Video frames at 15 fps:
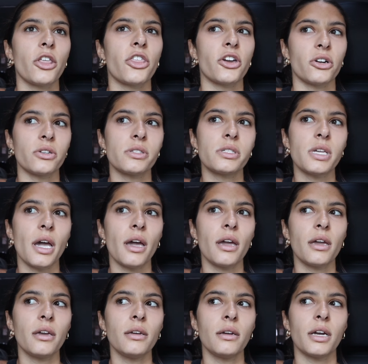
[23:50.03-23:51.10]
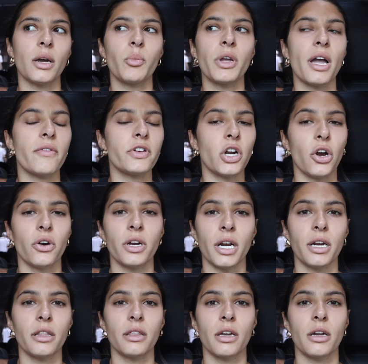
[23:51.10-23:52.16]
Thursday, and we haven't heard
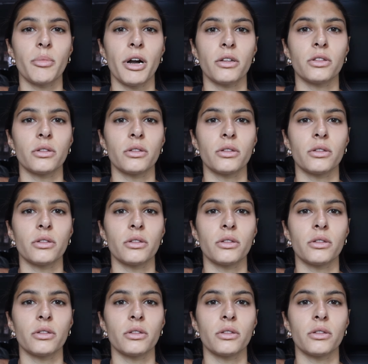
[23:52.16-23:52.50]
anything